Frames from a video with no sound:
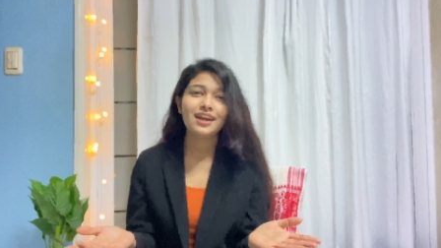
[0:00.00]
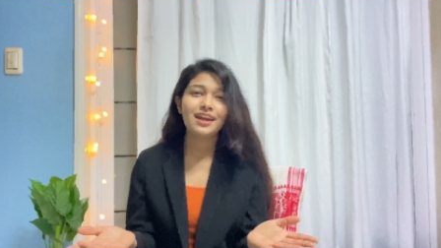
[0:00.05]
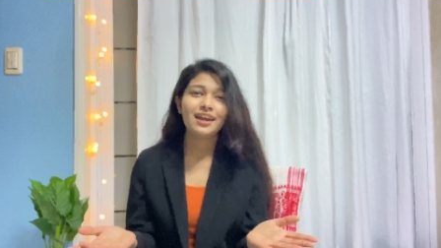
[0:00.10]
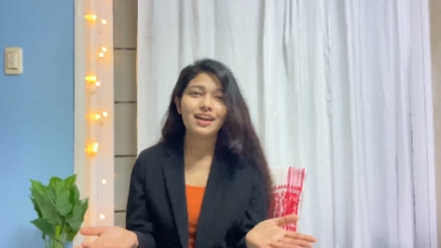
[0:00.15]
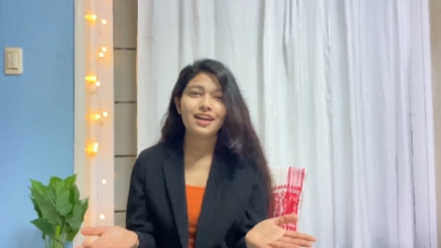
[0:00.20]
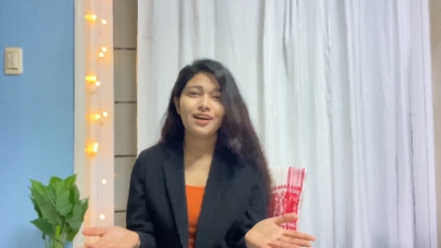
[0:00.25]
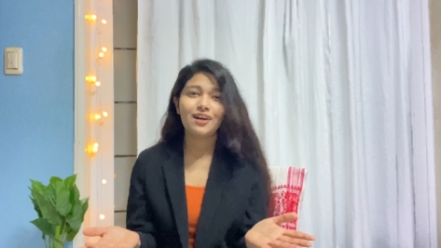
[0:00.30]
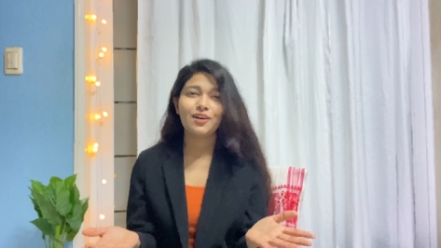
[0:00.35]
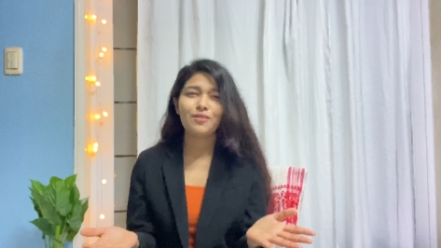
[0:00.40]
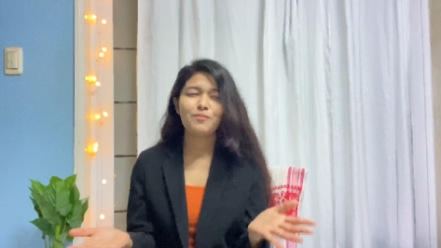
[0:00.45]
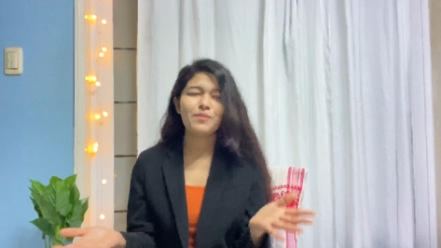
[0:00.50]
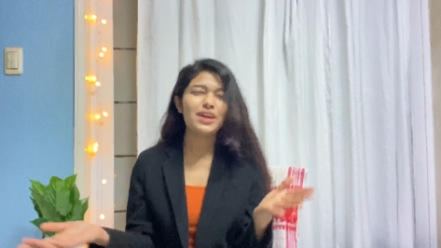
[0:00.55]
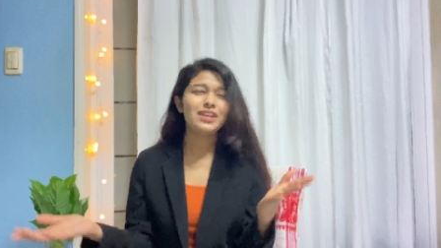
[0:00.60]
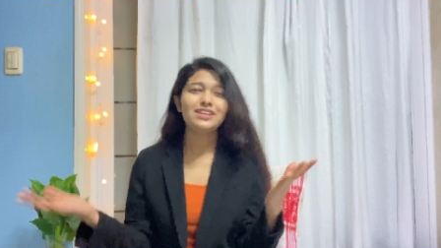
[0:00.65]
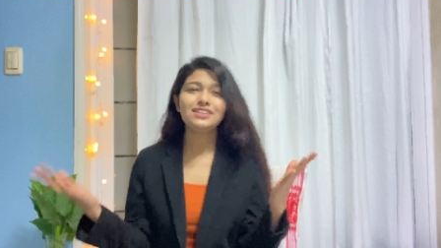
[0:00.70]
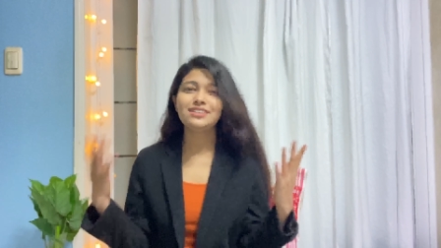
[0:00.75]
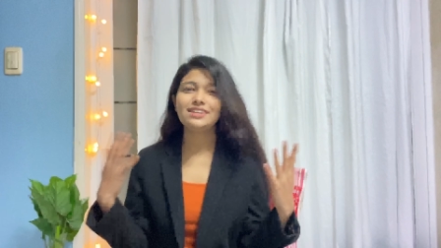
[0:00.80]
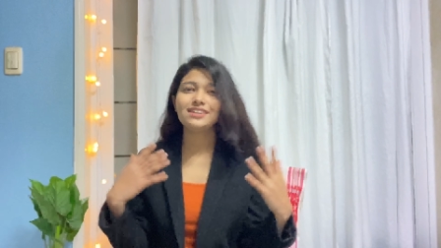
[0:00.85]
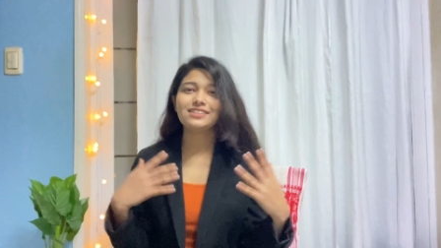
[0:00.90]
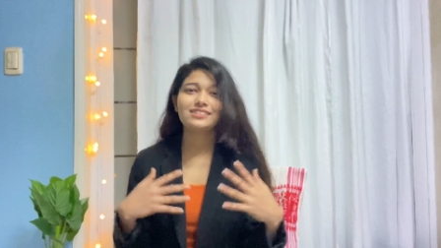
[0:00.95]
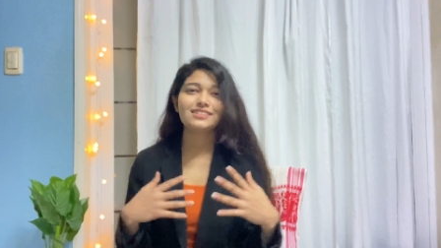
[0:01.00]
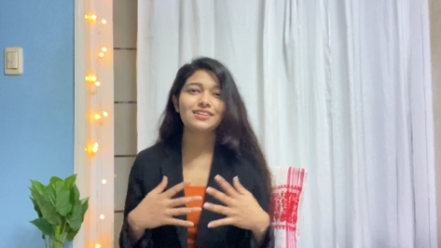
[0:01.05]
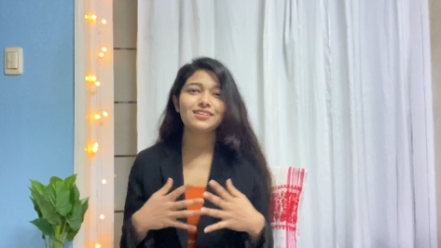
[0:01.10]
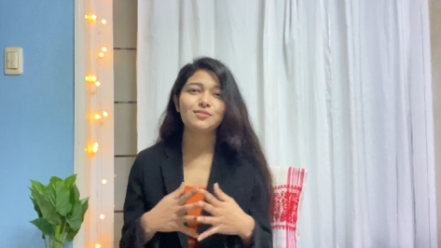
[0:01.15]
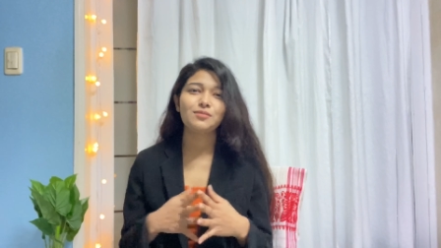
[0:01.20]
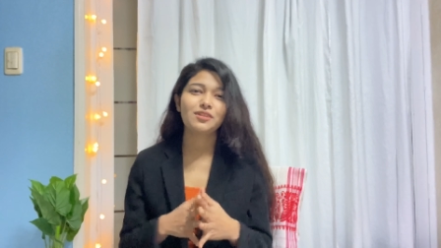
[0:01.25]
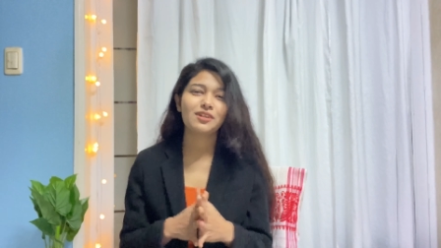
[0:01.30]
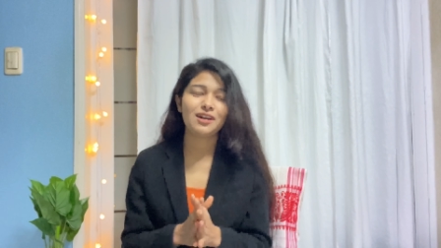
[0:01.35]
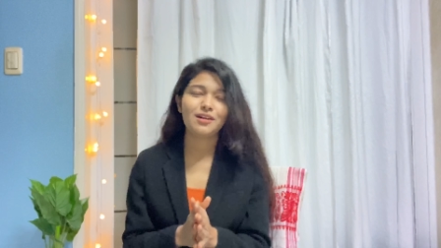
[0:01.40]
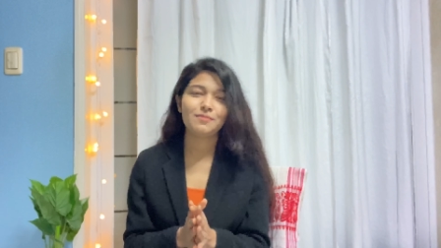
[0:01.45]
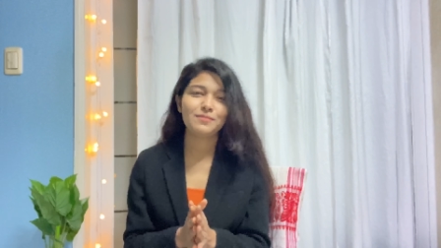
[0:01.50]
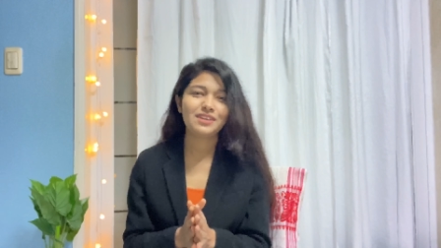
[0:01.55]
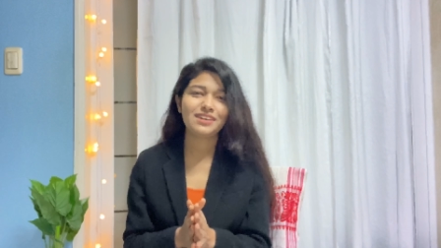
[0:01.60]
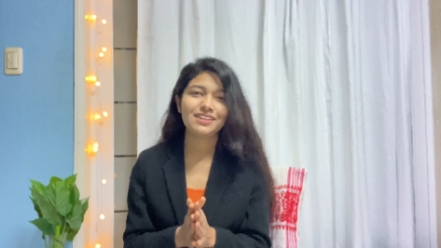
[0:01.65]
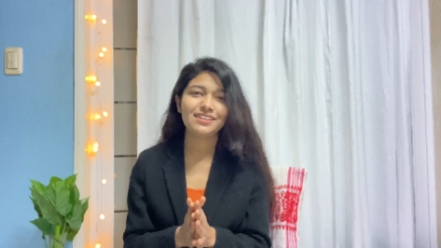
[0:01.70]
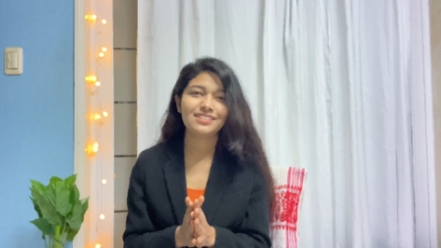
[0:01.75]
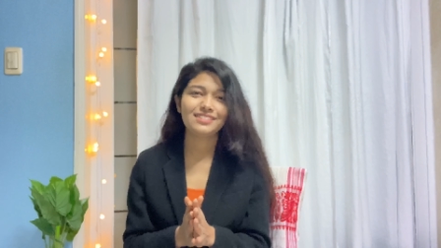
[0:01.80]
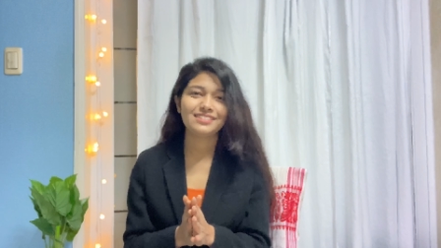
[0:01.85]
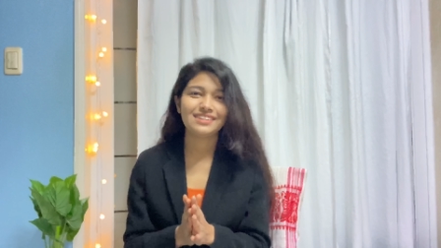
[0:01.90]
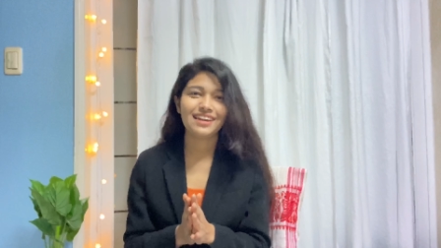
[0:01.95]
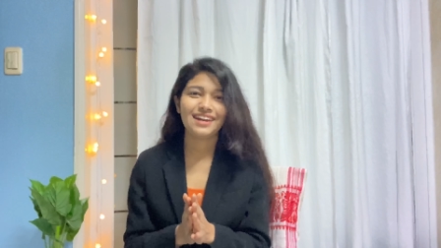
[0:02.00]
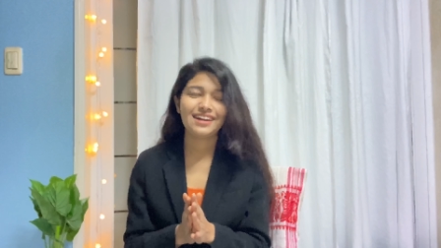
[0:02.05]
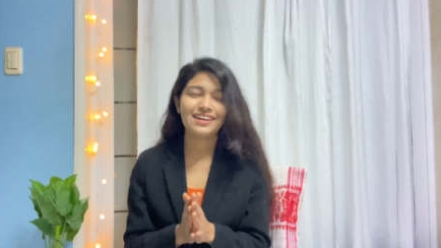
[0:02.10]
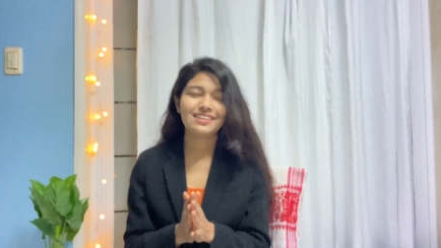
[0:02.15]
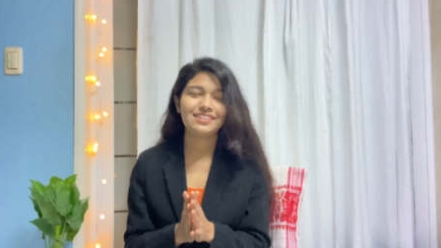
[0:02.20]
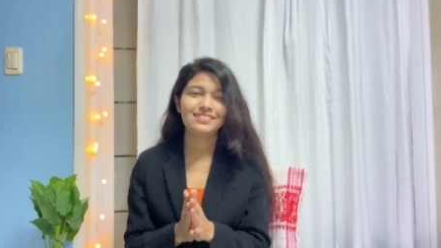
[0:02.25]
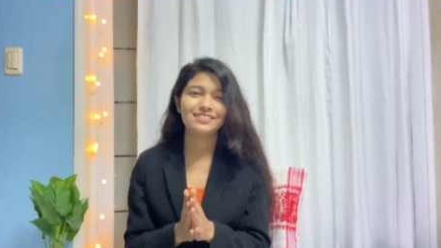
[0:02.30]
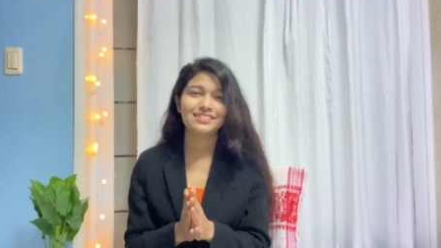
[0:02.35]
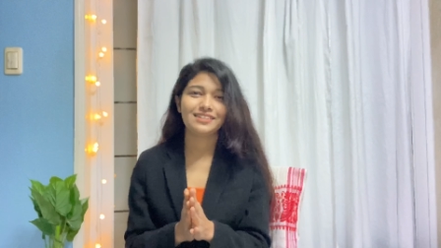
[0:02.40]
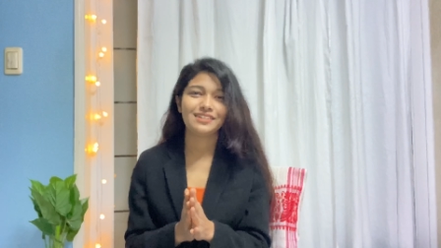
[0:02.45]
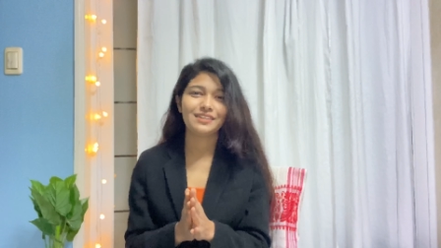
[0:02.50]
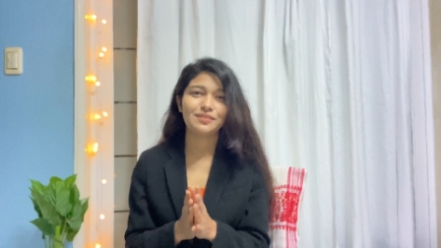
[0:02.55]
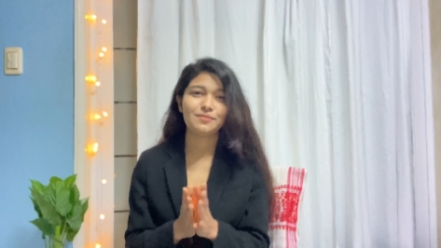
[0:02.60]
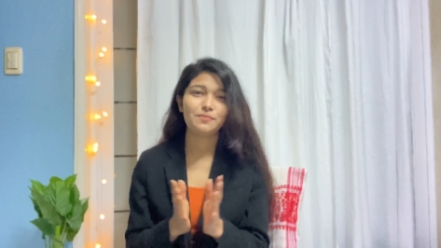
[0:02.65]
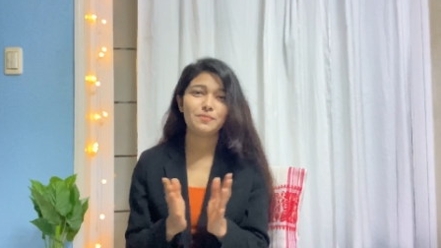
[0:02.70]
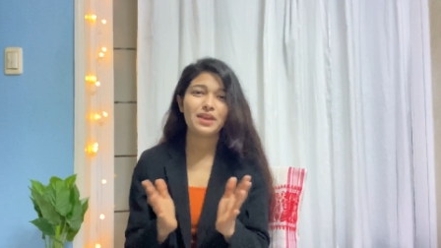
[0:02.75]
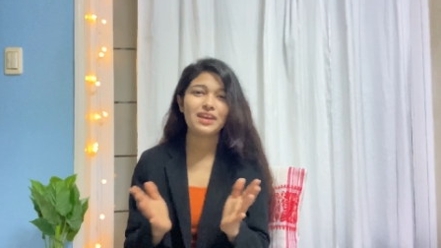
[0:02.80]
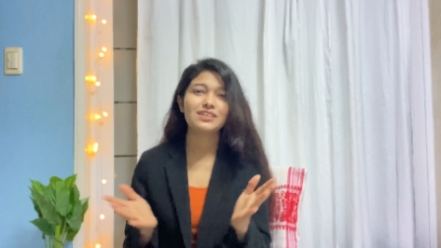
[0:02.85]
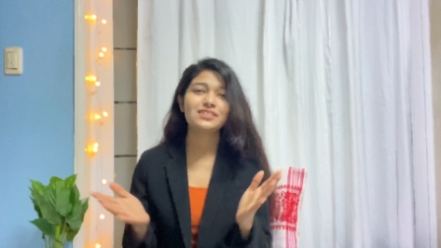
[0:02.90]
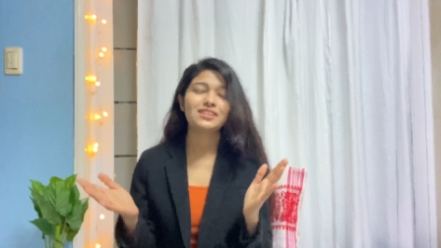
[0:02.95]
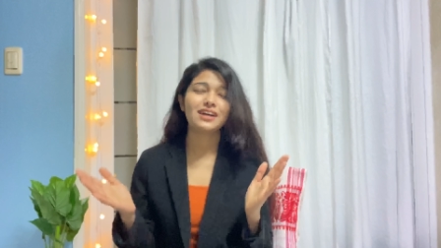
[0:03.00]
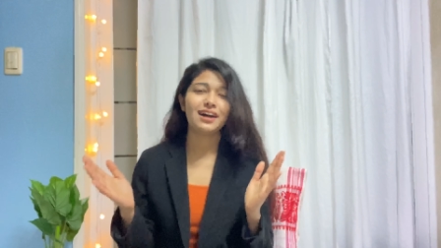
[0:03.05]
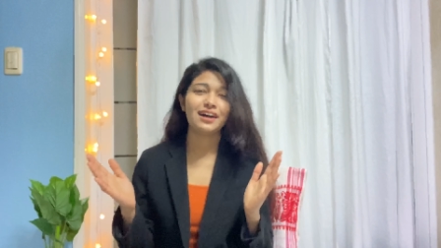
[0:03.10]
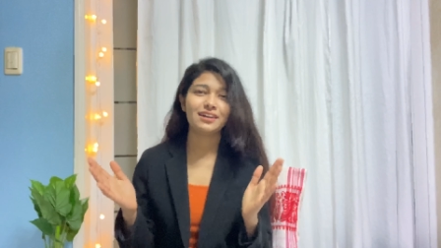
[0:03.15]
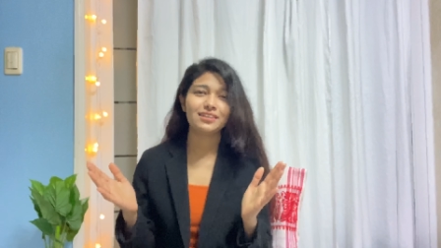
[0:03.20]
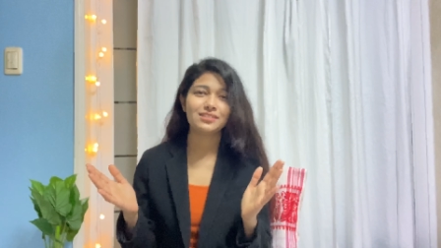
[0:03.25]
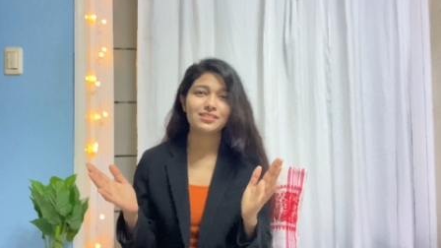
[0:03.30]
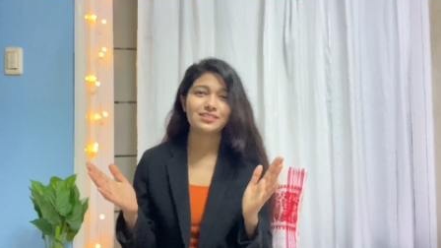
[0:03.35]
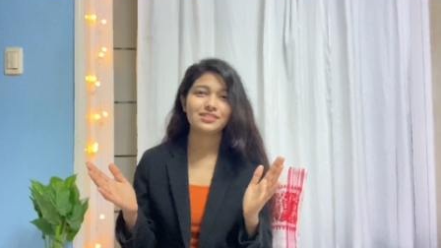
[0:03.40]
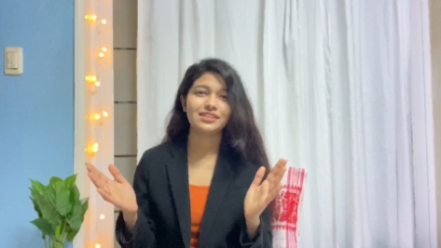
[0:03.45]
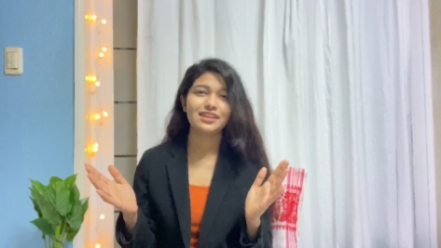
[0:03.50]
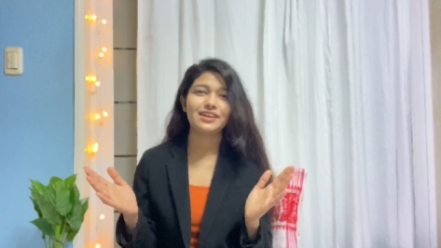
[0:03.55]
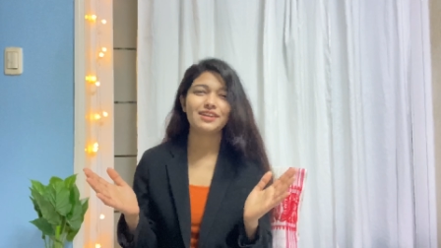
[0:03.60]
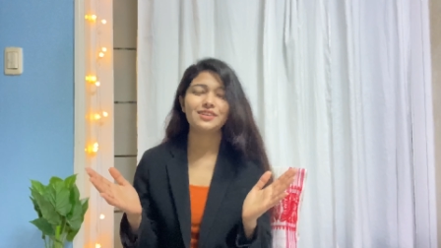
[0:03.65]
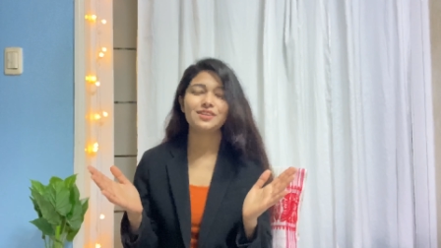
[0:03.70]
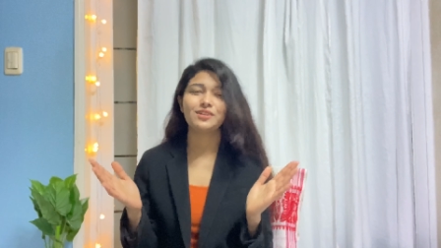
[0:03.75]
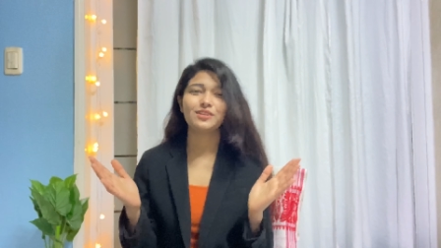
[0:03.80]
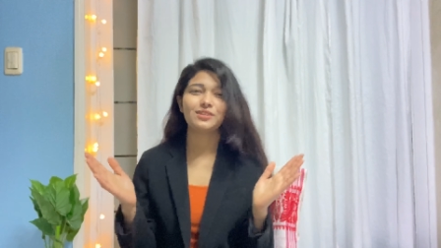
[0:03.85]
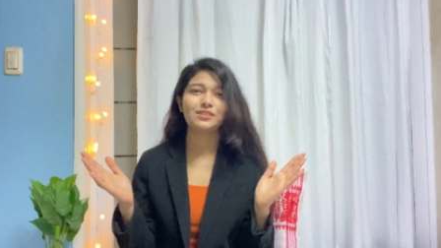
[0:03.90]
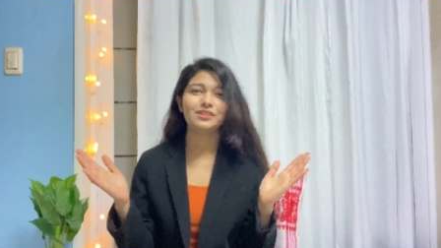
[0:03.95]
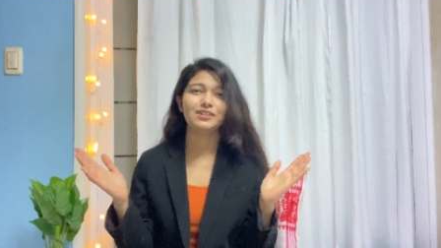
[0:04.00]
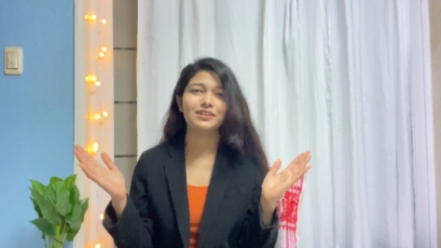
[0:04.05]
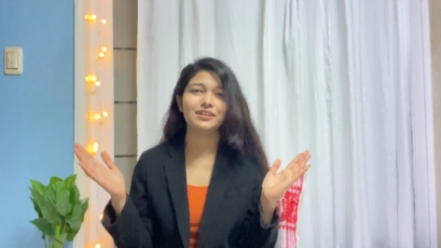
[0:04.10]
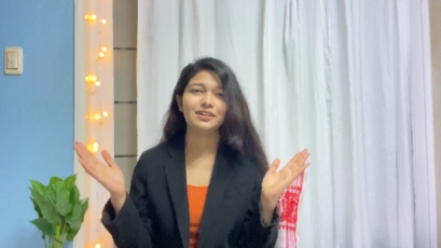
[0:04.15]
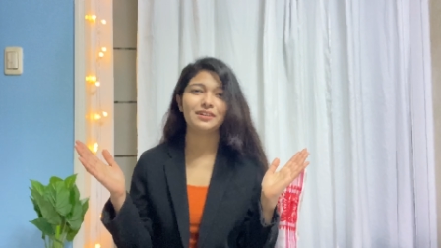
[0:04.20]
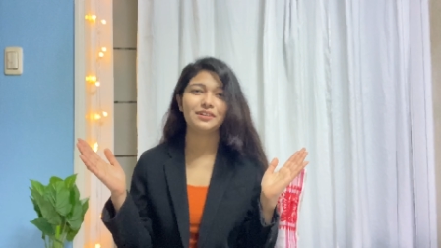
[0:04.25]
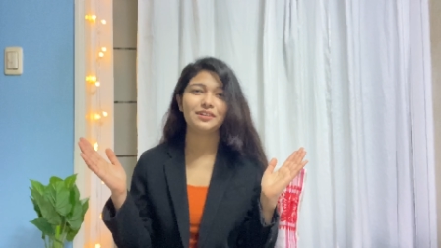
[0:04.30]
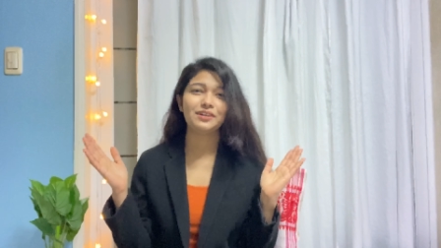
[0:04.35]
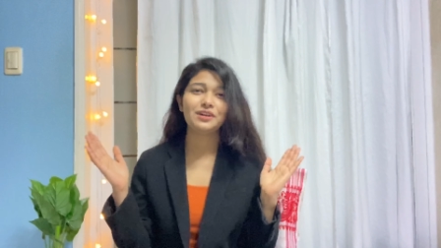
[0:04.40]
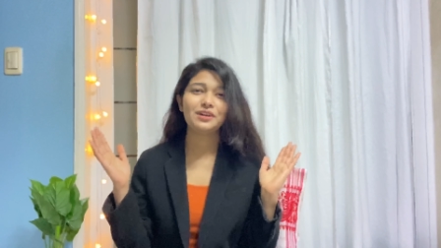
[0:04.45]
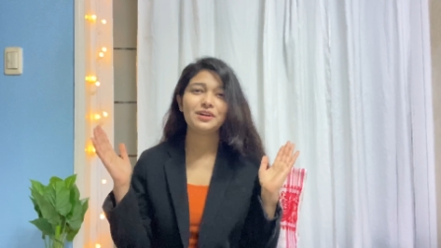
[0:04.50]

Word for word: Uh, many things are coming that uh, makes us like the